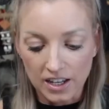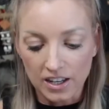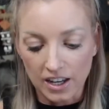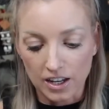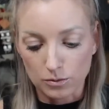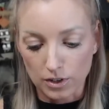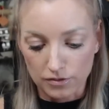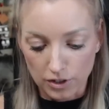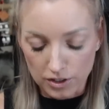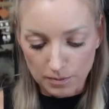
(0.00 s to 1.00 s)
and
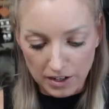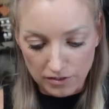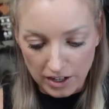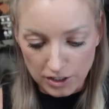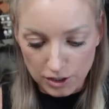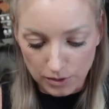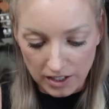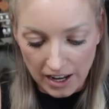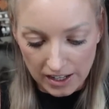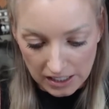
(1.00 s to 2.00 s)
referred my friend to
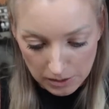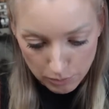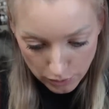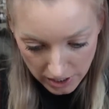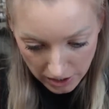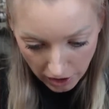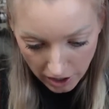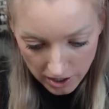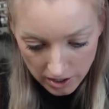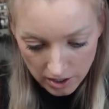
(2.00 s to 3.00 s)
an Eckie
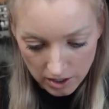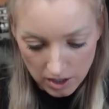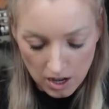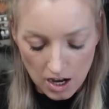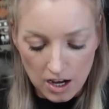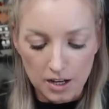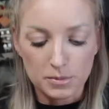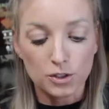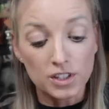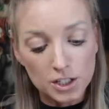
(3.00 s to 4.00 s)
breeder.
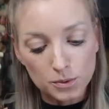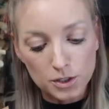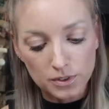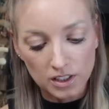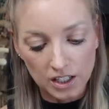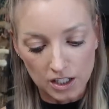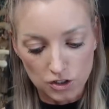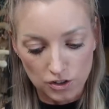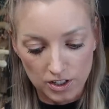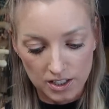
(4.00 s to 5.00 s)
So this was really
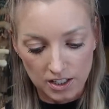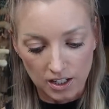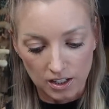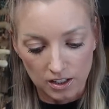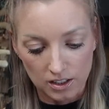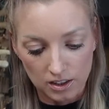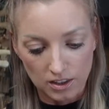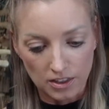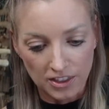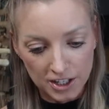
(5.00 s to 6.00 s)
interesting.
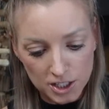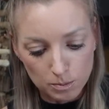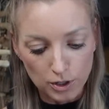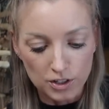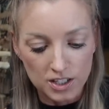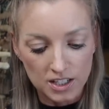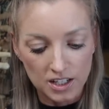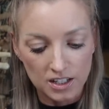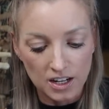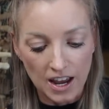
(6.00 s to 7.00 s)
This
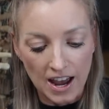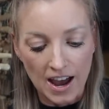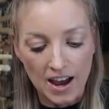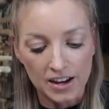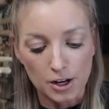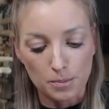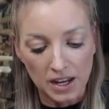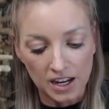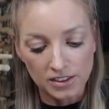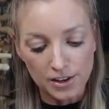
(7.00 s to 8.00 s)
person had
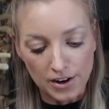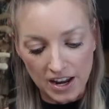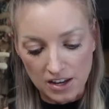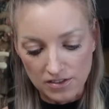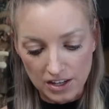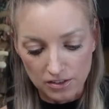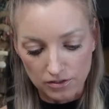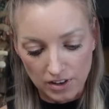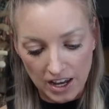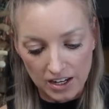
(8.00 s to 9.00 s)
paid their avian
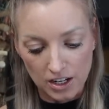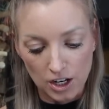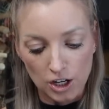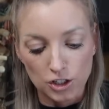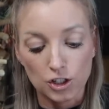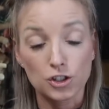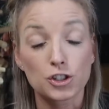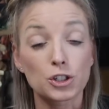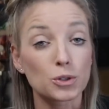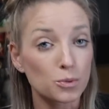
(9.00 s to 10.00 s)
vet to
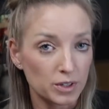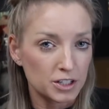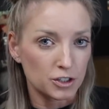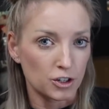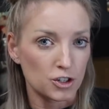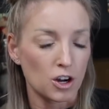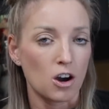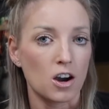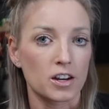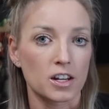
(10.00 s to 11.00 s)
do research
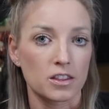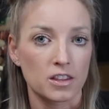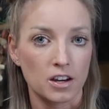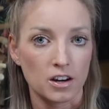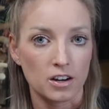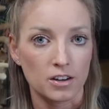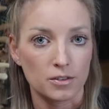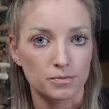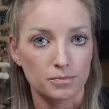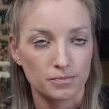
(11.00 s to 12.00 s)
on their